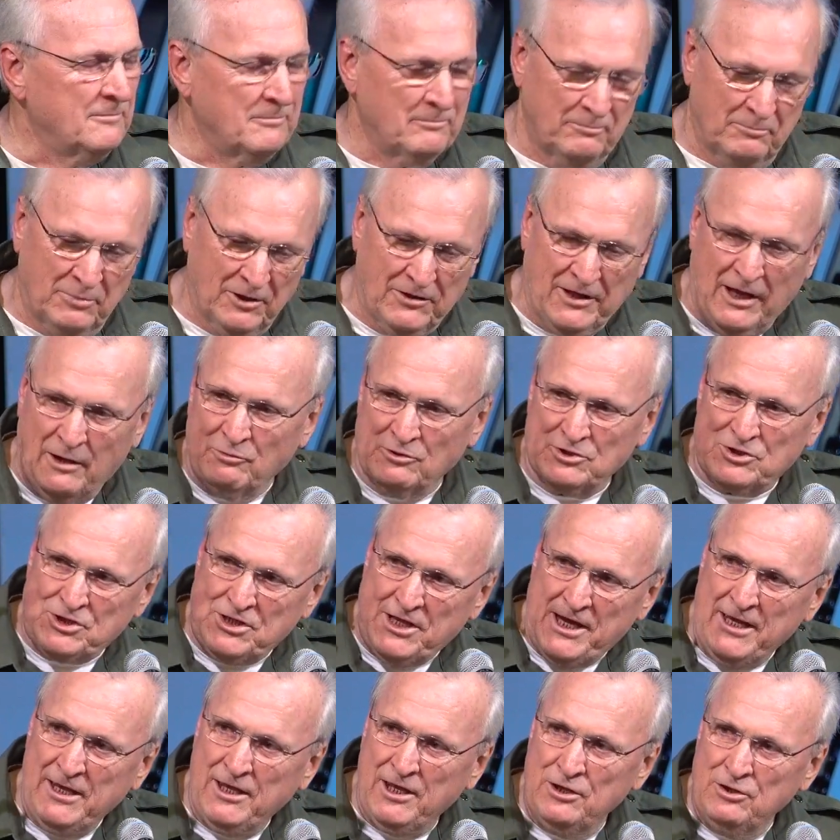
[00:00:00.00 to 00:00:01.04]
But that was
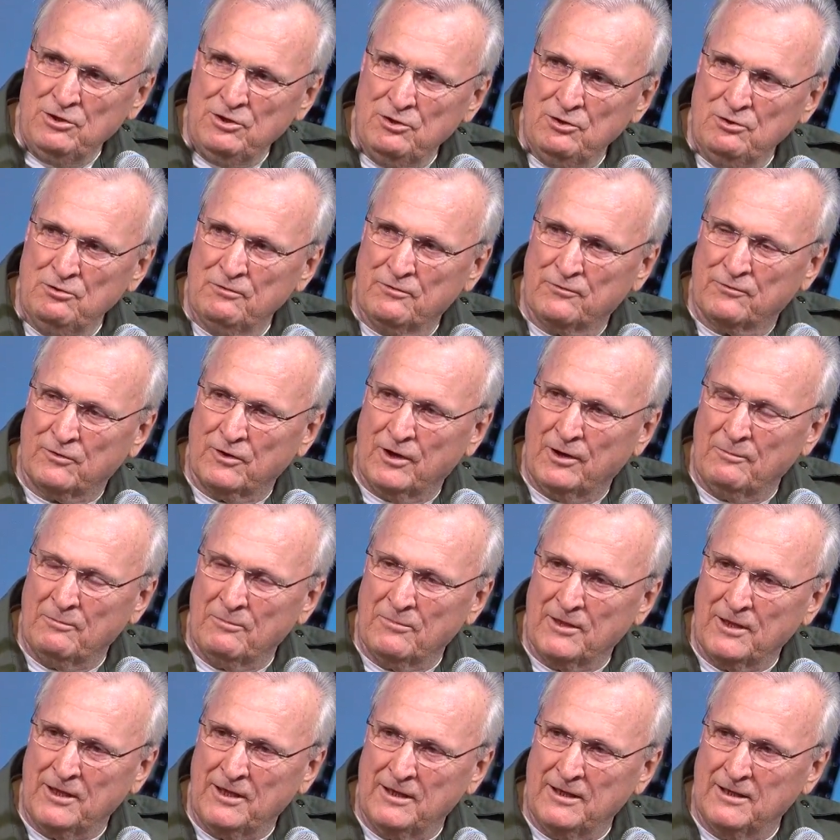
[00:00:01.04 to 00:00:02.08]
taking you from
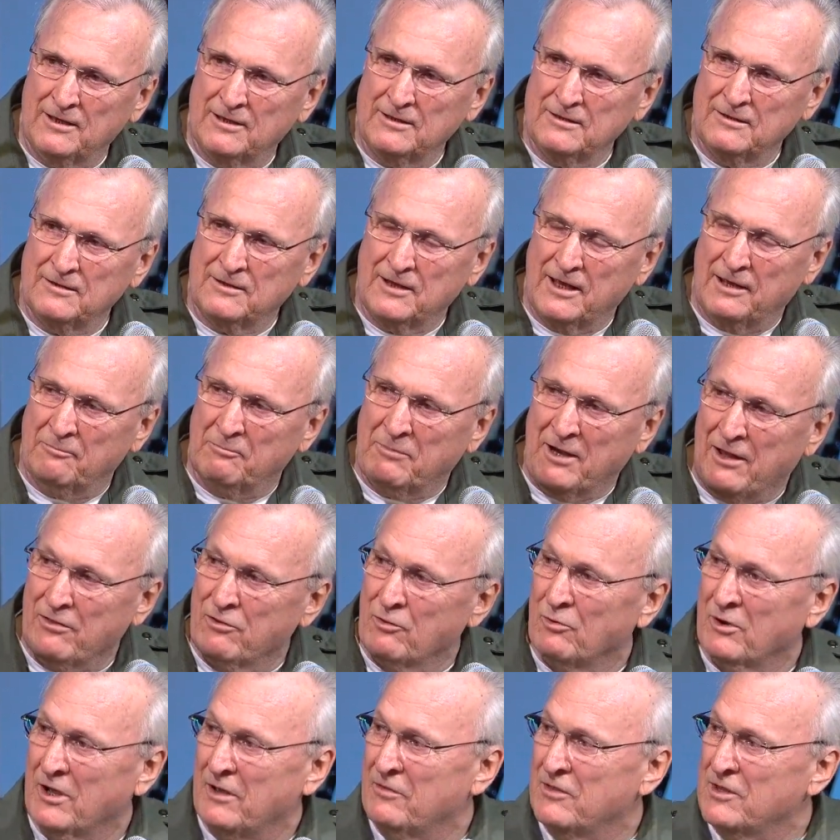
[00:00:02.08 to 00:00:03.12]
the, and by the
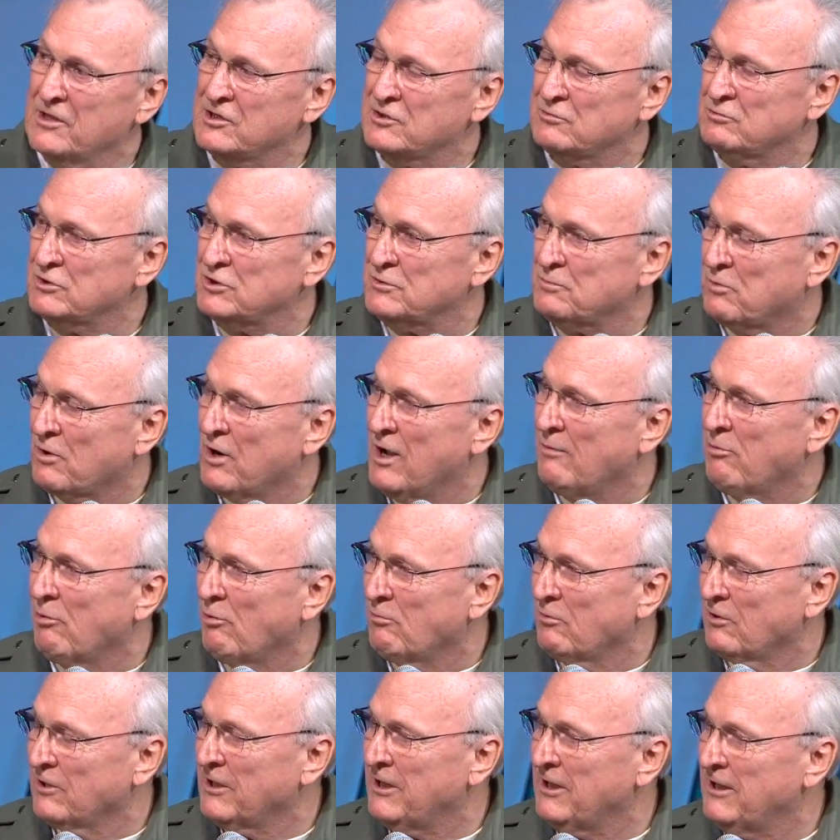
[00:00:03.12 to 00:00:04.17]
way, this was
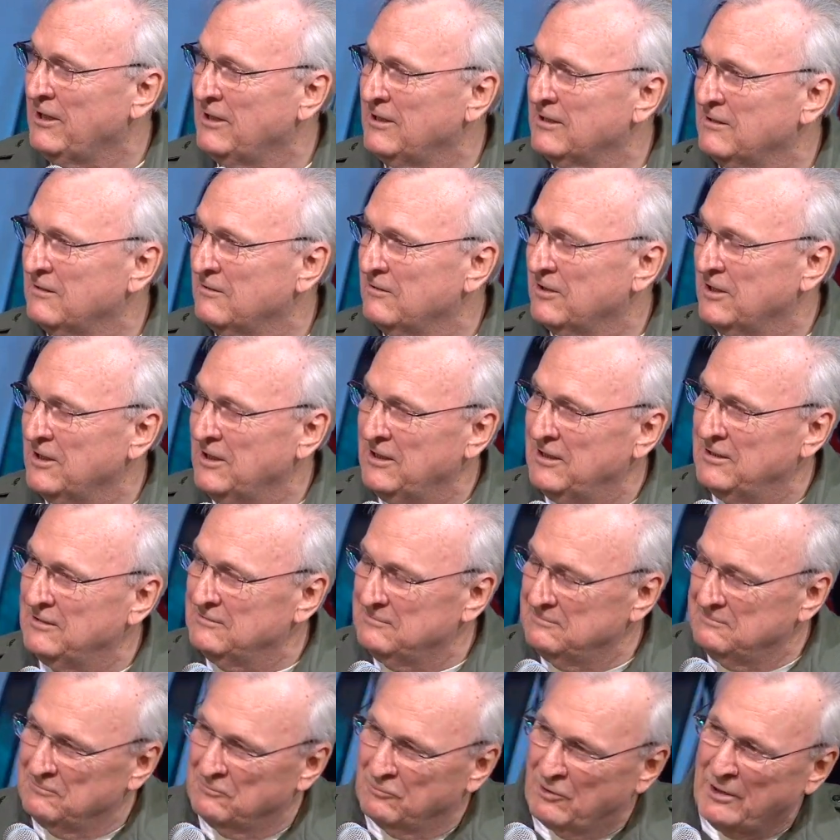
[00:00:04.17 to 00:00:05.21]
probably the
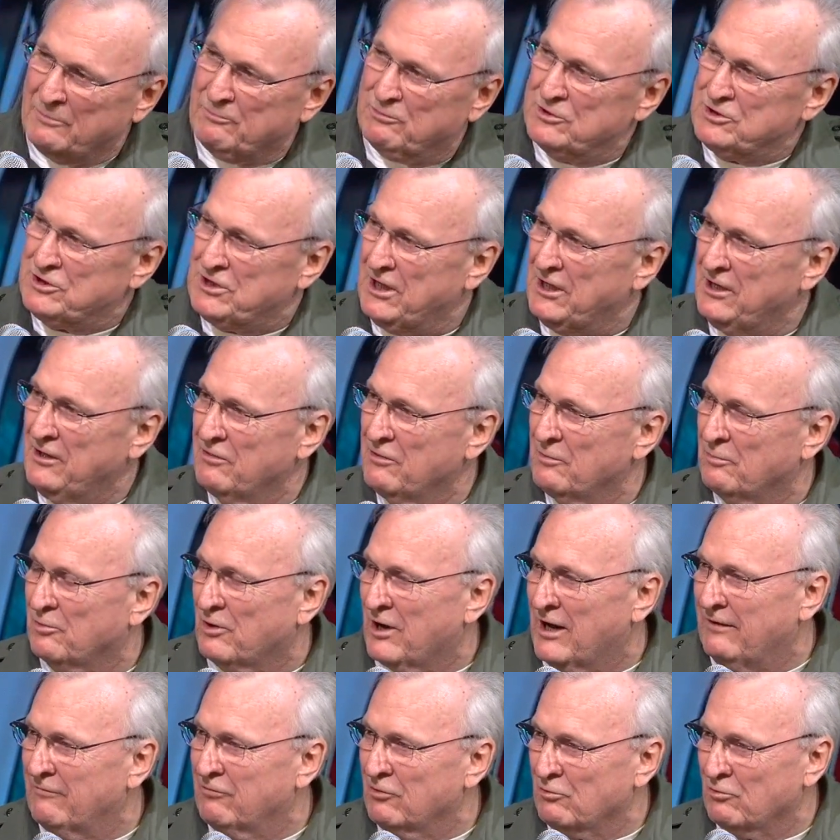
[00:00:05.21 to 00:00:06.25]
representing the
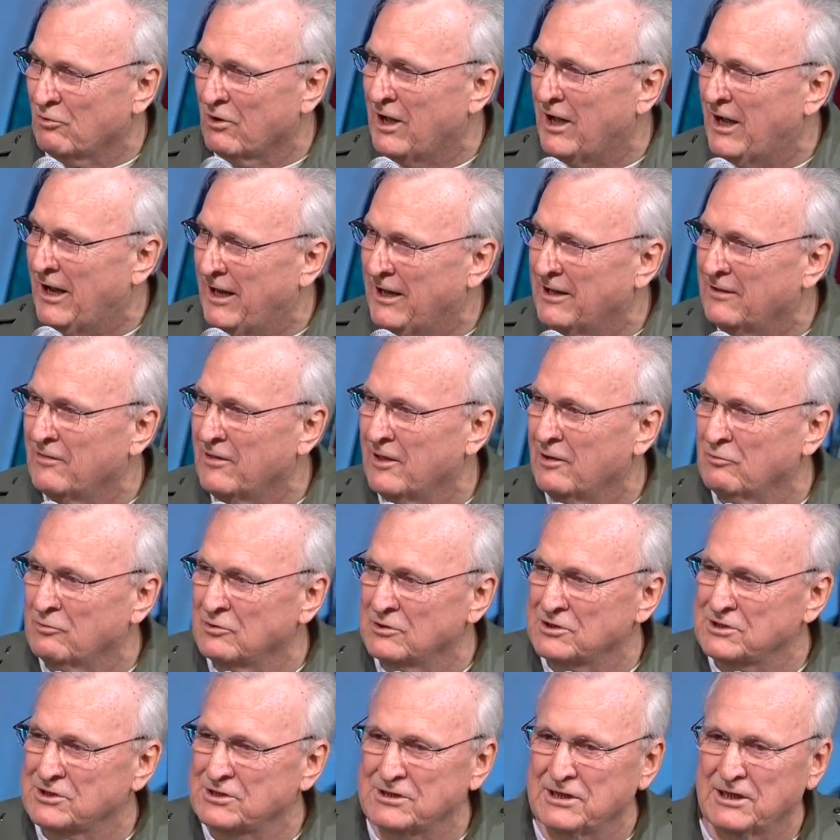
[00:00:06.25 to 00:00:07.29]
private Ryan that
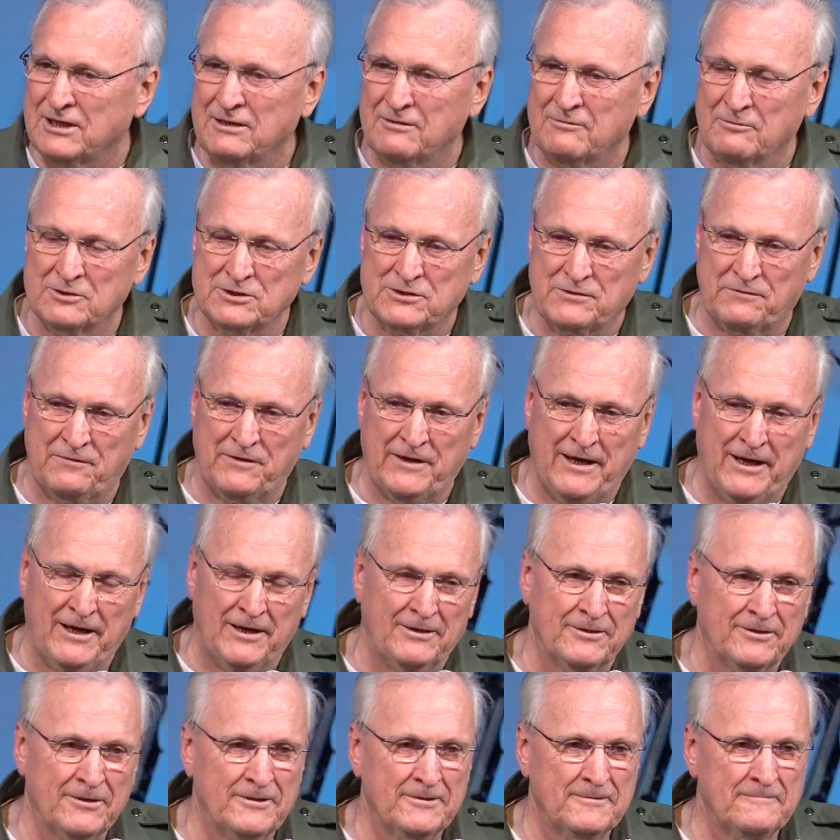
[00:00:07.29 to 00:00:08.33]
was, uh, was
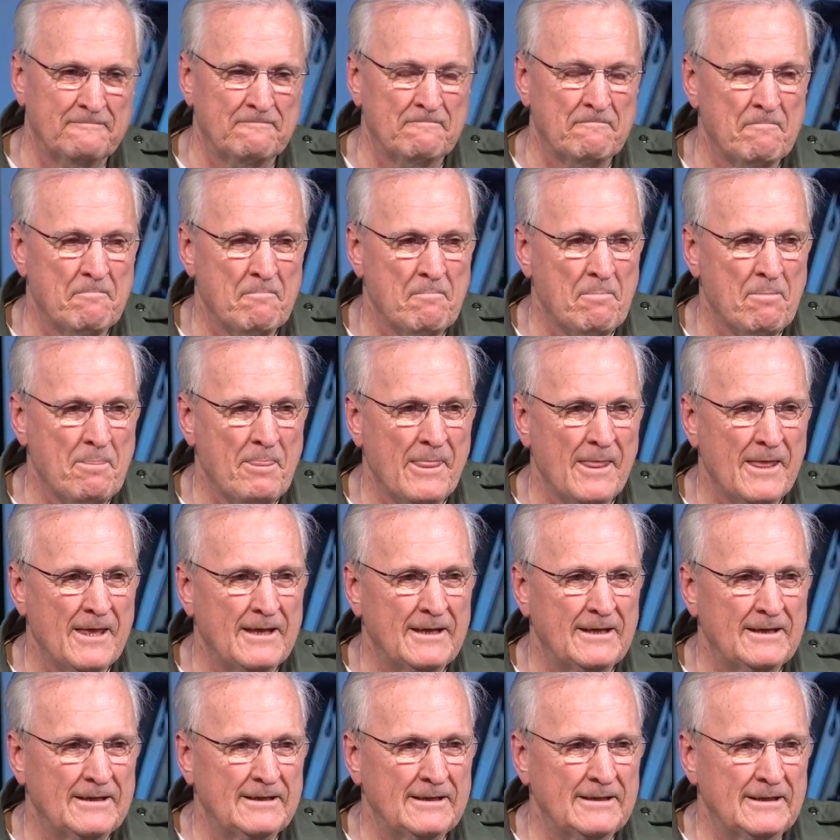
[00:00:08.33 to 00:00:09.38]
found.
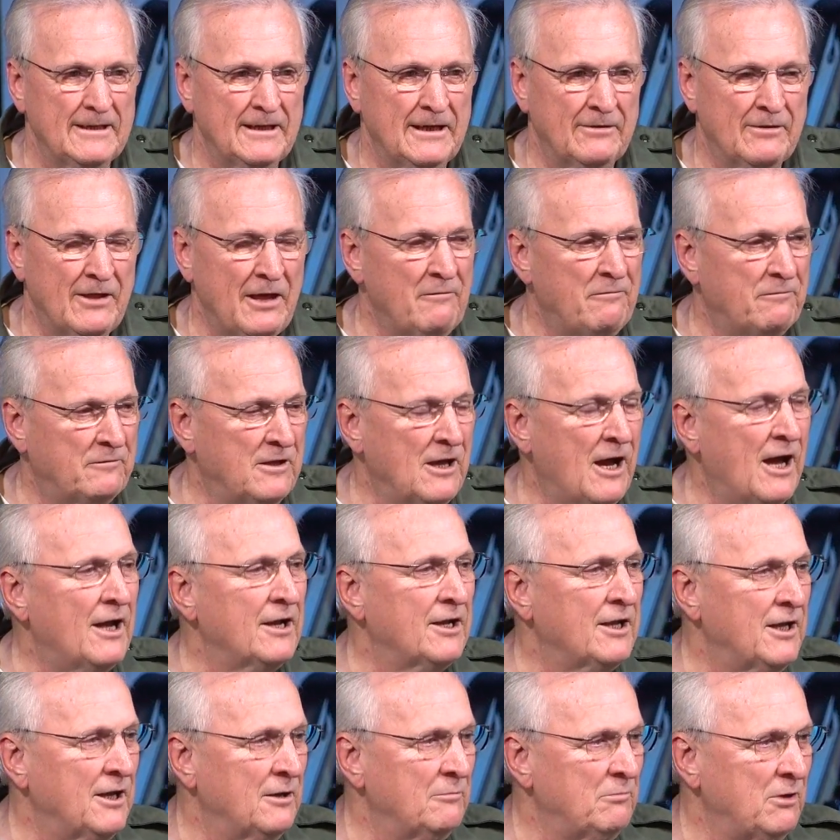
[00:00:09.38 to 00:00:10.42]
And they got
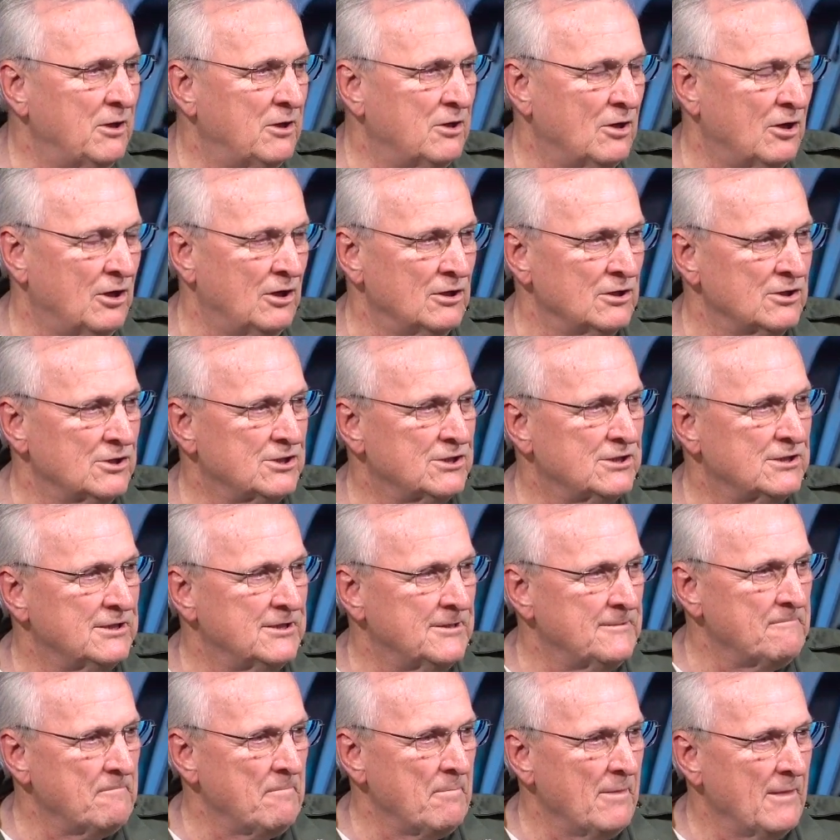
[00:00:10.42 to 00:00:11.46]
him because
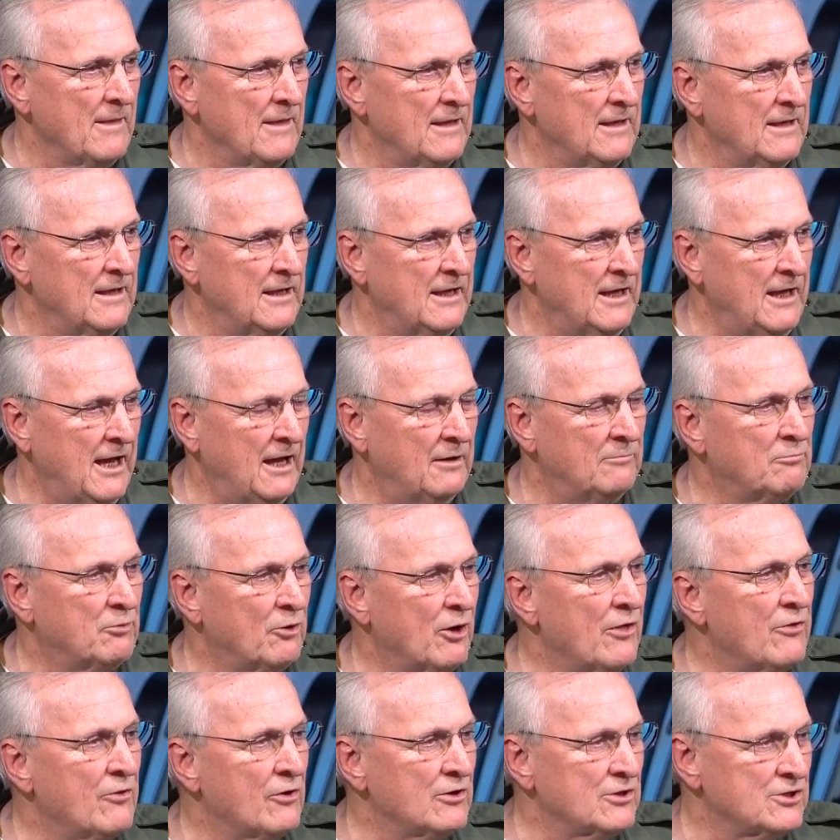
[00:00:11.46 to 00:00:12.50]
he had
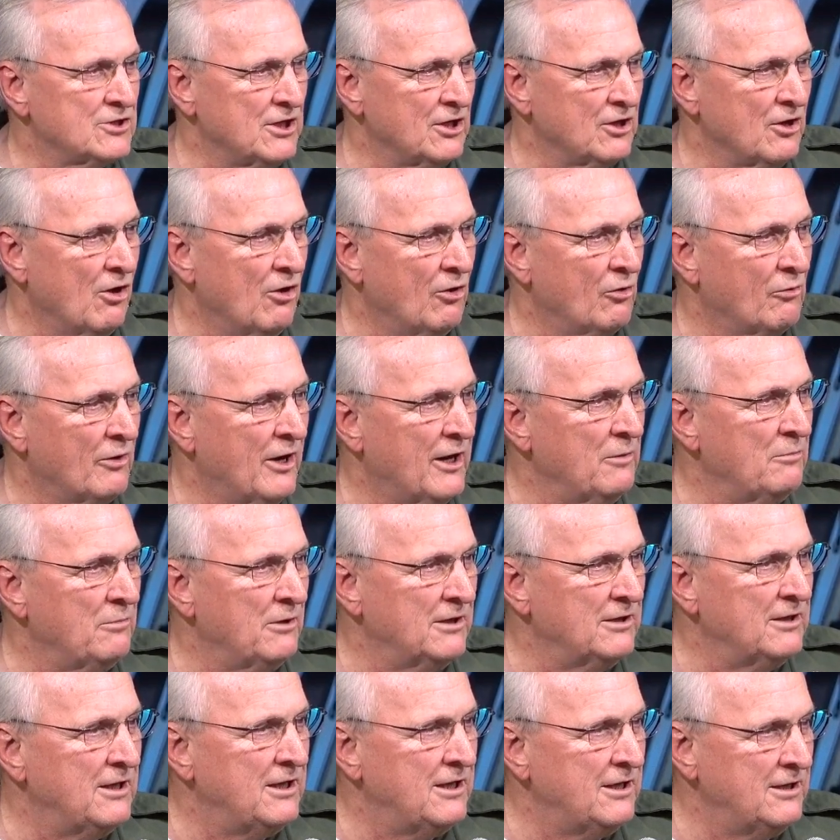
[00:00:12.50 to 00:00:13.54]
brothers that had already been
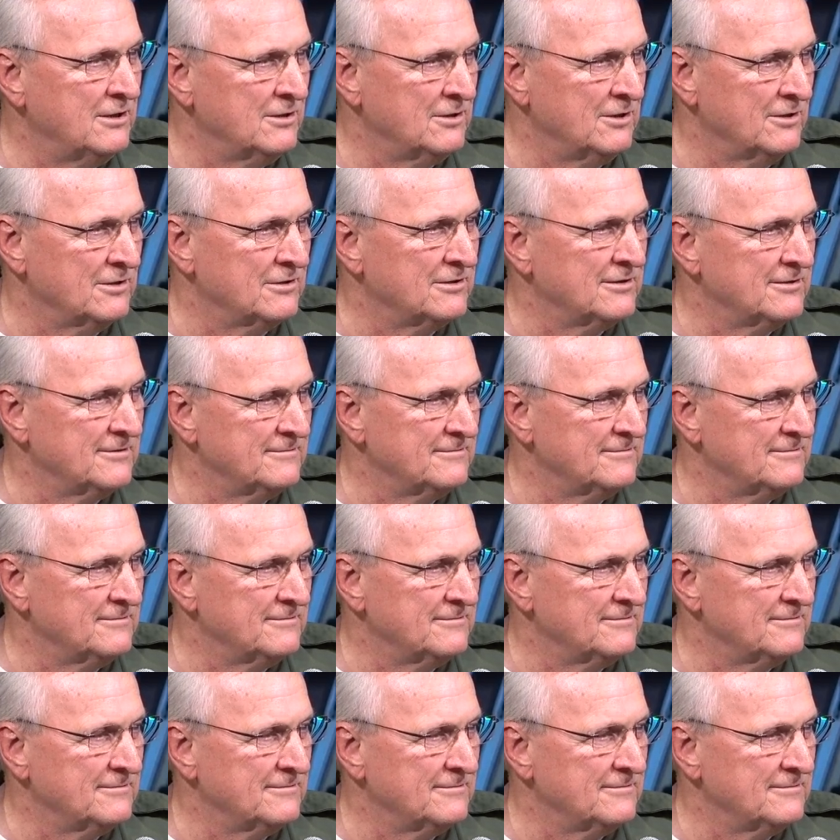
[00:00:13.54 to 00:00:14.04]
killed.